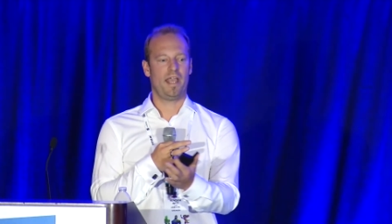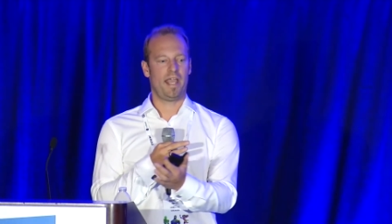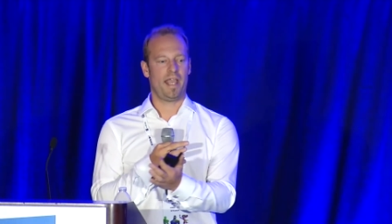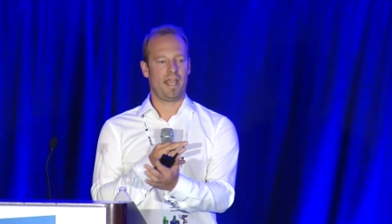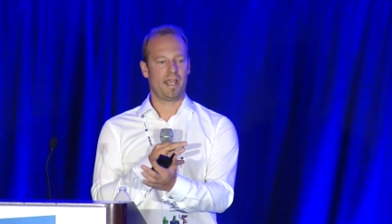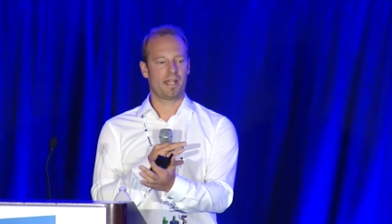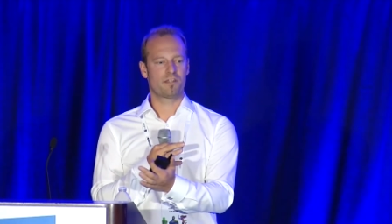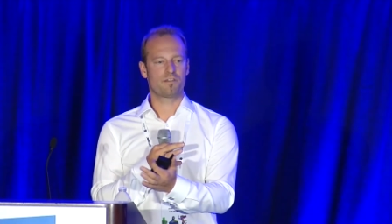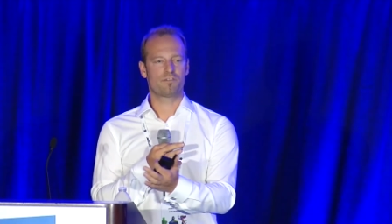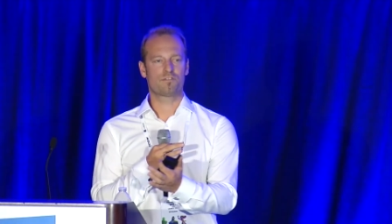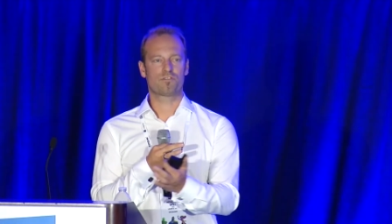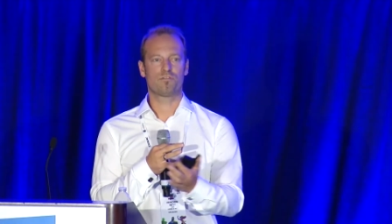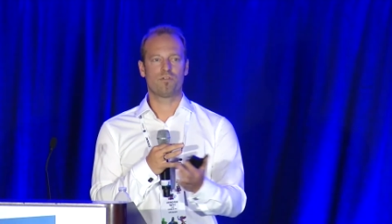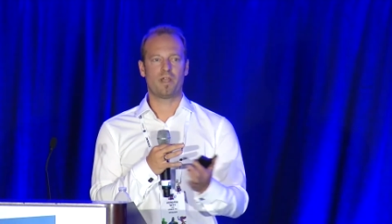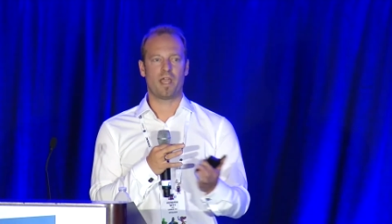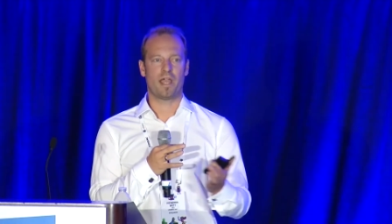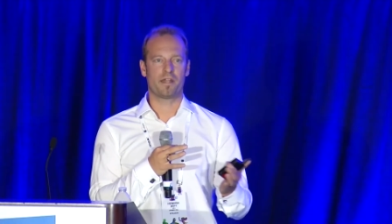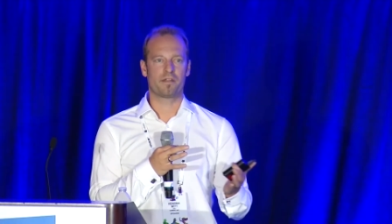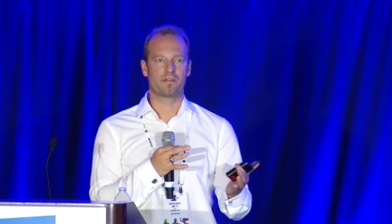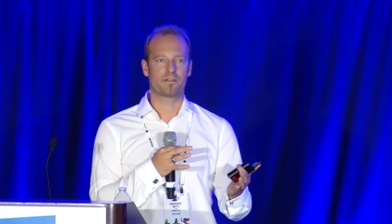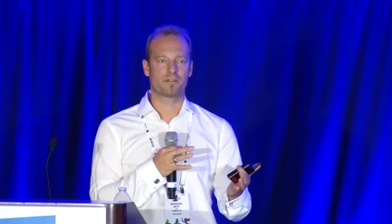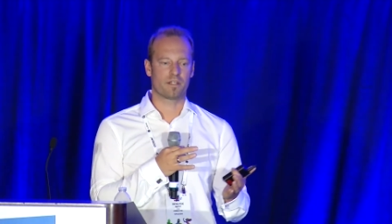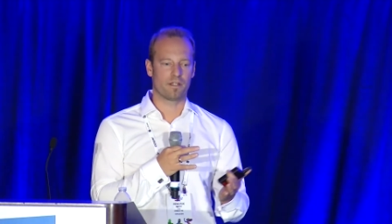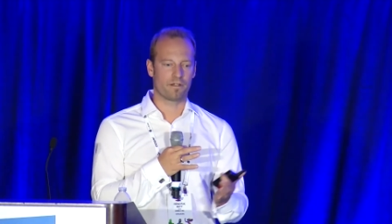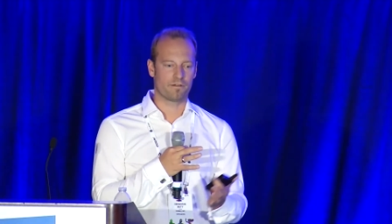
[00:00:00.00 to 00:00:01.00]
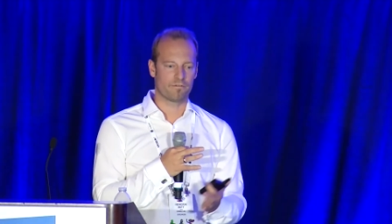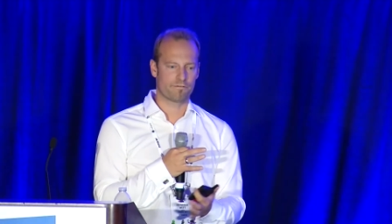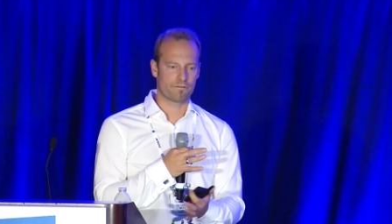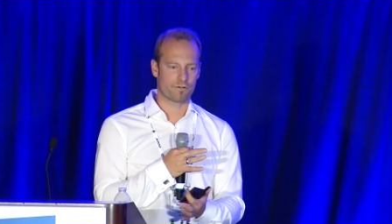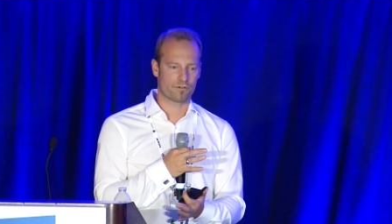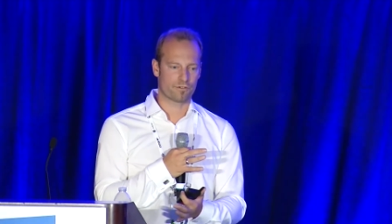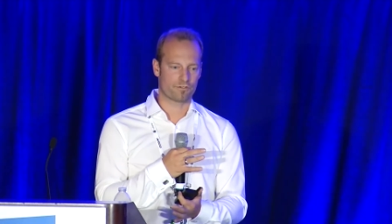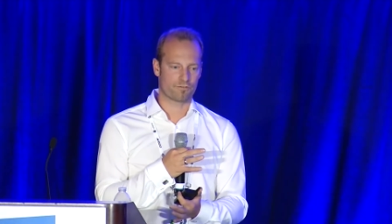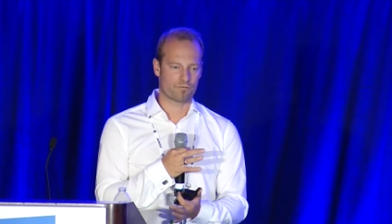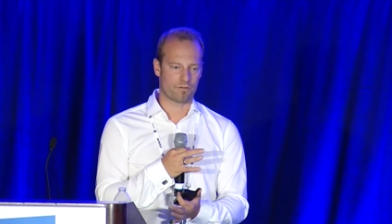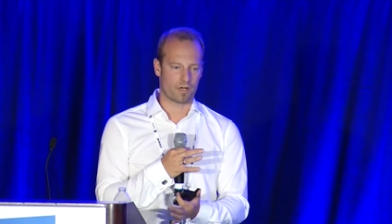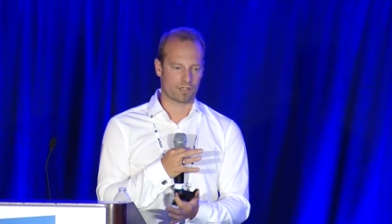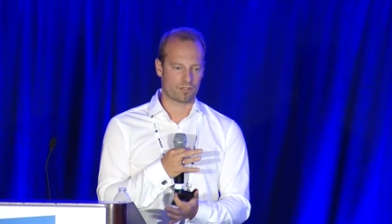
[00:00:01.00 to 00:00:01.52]
end-to-end -end
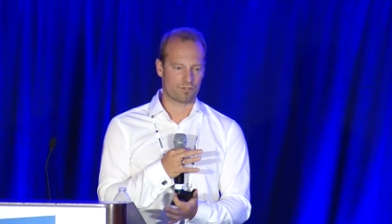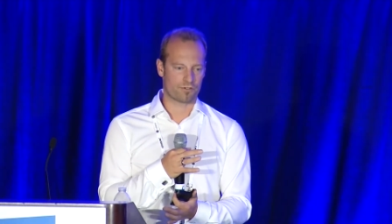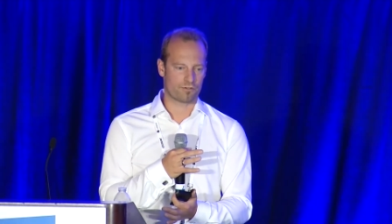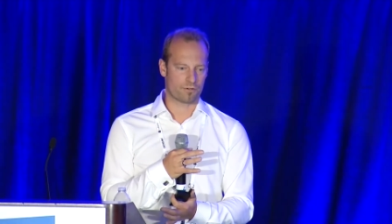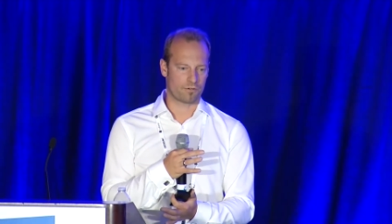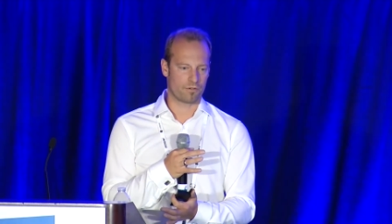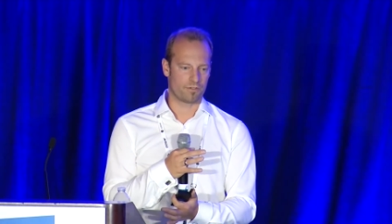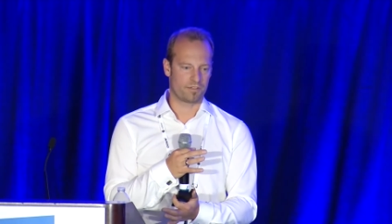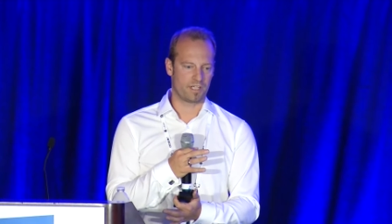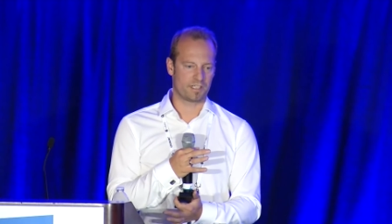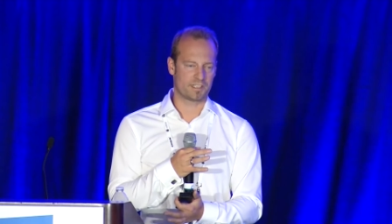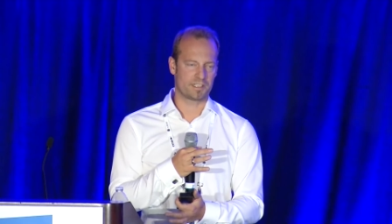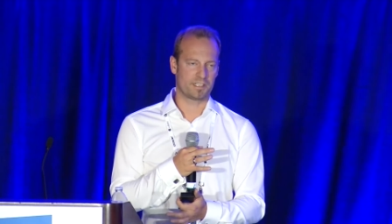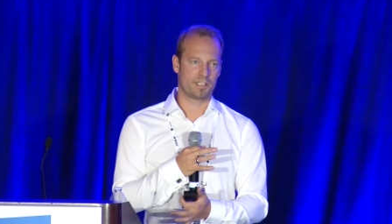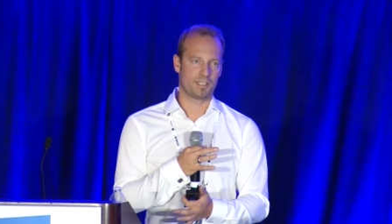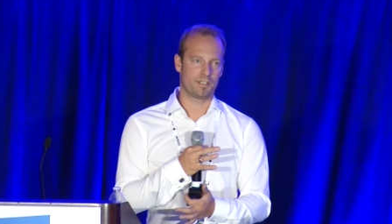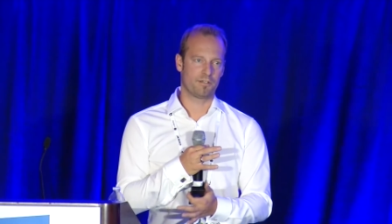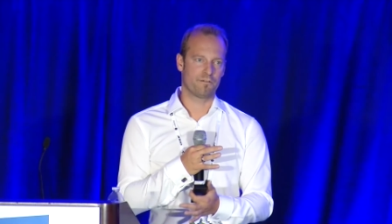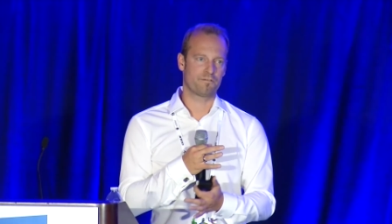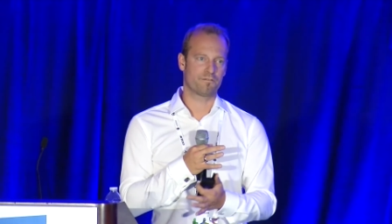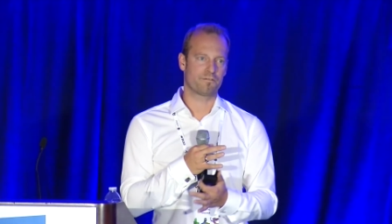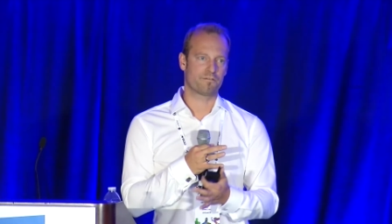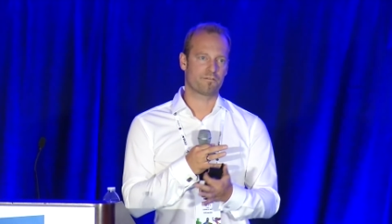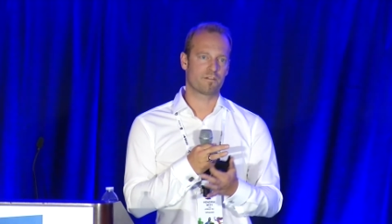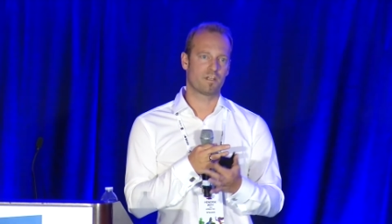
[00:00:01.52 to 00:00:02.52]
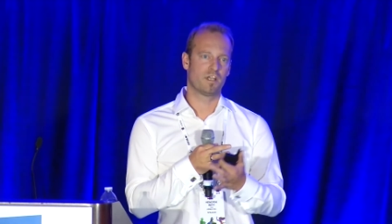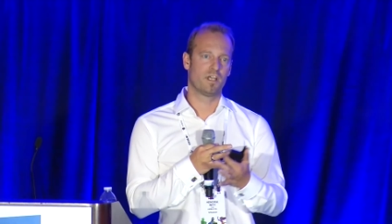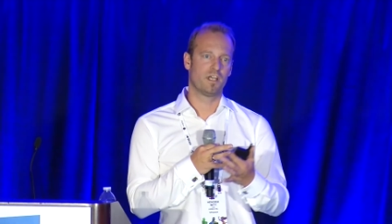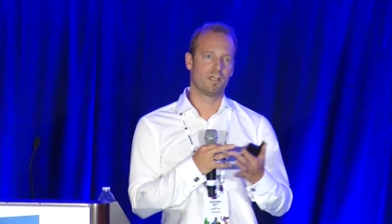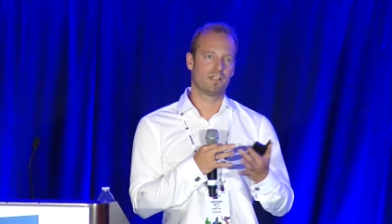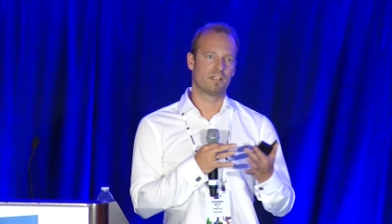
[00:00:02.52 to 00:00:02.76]
infrastructure that gives